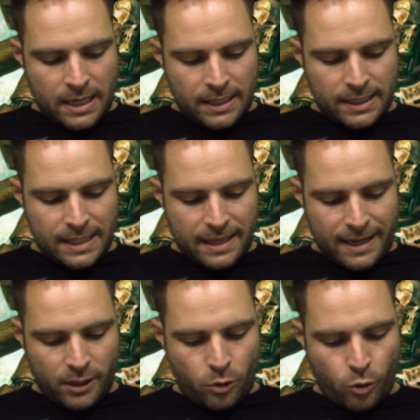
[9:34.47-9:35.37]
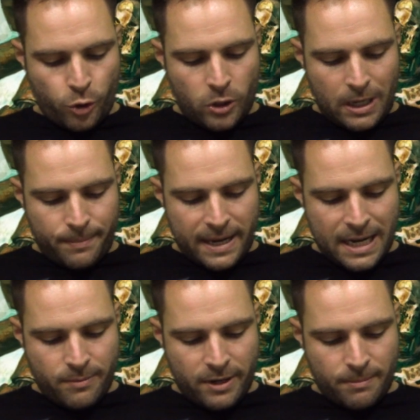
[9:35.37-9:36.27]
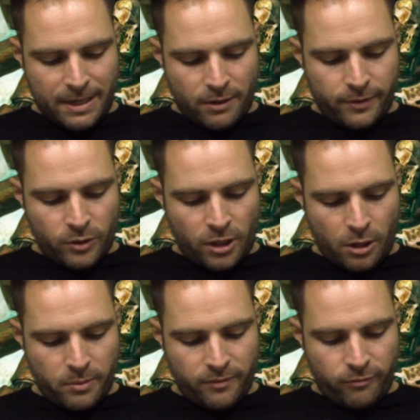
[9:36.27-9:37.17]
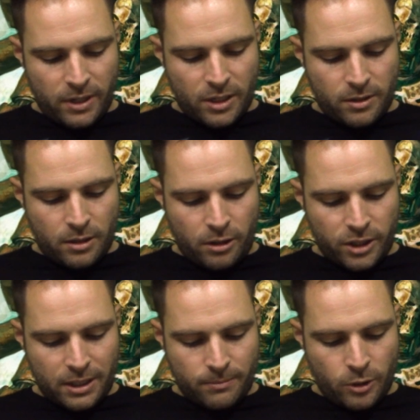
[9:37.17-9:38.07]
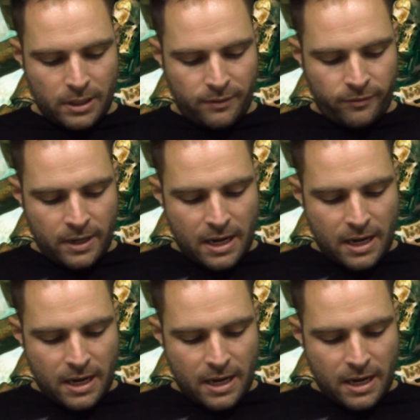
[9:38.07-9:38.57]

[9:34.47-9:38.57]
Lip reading: Set that core unit up anywhere on the battlefield that's wholly within 3 inches of the Night Shadow Monolith